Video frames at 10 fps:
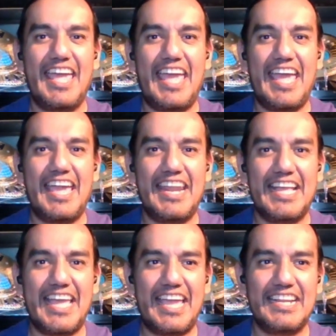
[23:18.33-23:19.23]
And
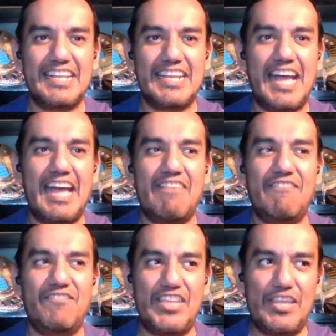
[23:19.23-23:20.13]
again, I
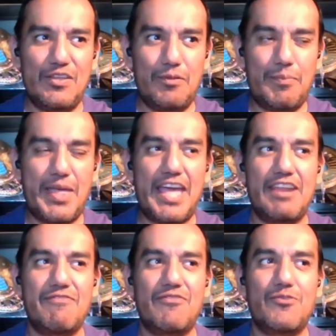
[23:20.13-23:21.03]
feel
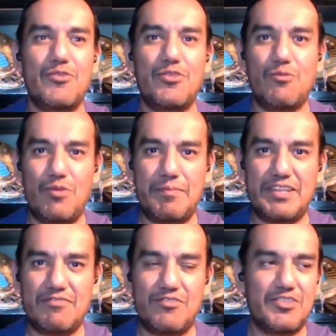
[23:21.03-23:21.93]
bad for the
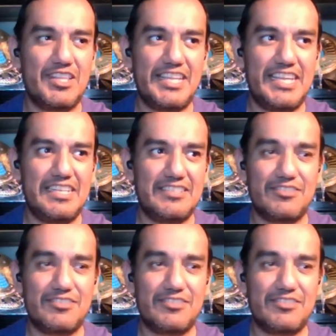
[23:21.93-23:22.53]
women, for the ladies.